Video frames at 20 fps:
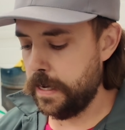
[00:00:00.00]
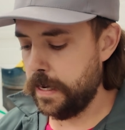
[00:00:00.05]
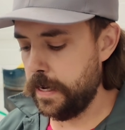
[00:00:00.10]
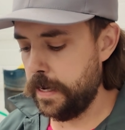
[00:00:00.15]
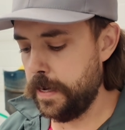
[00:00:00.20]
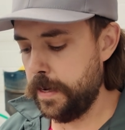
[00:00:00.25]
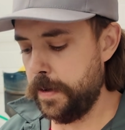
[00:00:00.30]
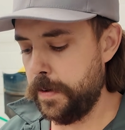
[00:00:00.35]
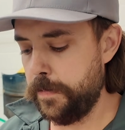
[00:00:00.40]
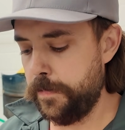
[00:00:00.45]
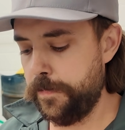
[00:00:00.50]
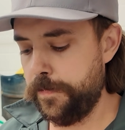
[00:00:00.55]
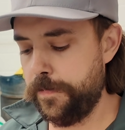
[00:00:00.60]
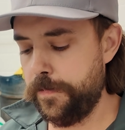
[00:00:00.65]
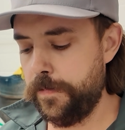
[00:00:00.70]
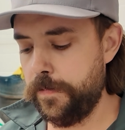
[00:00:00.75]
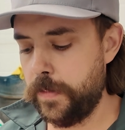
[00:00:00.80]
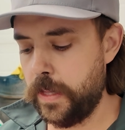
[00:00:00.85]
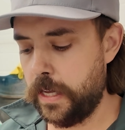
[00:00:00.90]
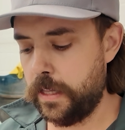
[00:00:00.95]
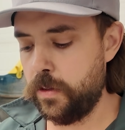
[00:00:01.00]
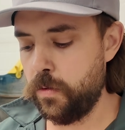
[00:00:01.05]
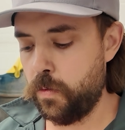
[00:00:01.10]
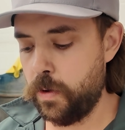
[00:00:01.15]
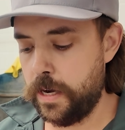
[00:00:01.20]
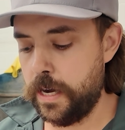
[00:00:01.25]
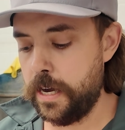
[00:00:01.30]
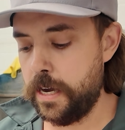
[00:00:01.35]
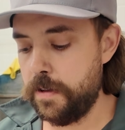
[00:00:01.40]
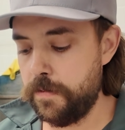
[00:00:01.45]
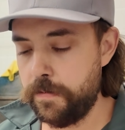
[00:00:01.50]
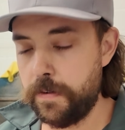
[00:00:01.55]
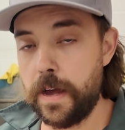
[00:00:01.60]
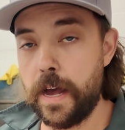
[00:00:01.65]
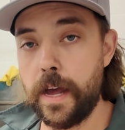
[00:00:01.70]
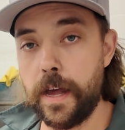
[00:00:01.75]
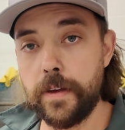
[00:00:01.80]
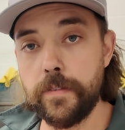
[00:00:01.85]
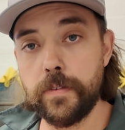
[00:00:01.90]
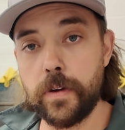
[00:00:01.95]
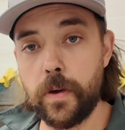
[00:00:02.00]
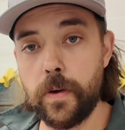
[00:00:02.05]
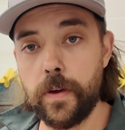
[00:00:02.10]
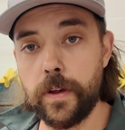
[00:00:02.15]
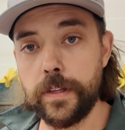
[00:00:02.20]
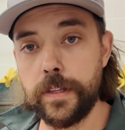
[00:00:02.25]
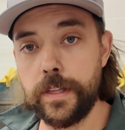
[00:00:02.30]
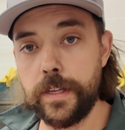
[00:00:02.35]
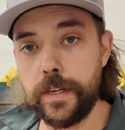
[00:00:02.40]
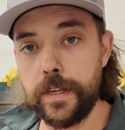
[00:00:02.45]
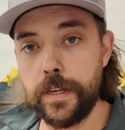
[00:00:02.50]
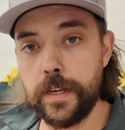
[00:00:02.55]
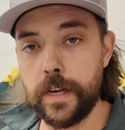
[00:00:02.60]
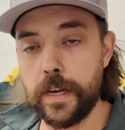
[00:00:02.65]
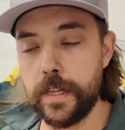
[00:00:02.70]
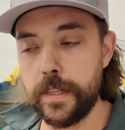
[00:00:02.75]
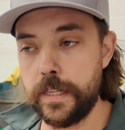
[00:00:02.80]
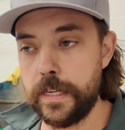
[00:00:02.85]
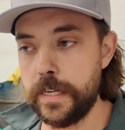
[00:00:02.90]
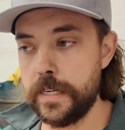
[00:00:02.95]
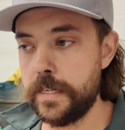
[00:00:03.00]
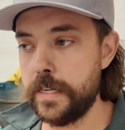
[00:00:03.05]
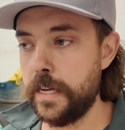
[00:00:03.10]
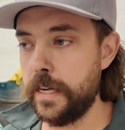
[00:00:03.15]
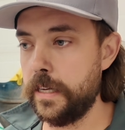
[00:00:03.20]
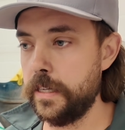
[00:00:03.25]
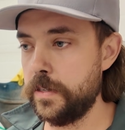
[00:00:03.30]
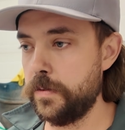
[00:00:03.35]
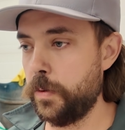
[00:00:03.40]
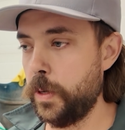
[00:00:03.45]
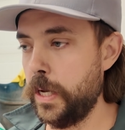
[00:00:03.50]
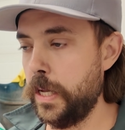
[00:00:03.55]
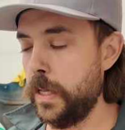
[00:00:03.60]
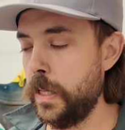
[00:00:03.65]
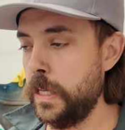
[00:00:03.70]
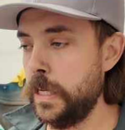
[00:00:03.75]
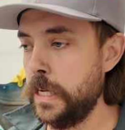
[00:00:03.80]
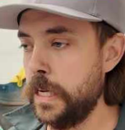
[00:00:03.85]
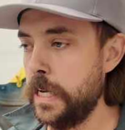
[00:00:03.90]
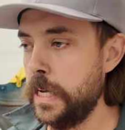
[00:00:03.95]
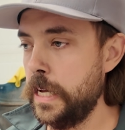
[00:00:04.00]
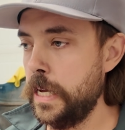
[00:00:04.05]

like the 185 on the intake as well.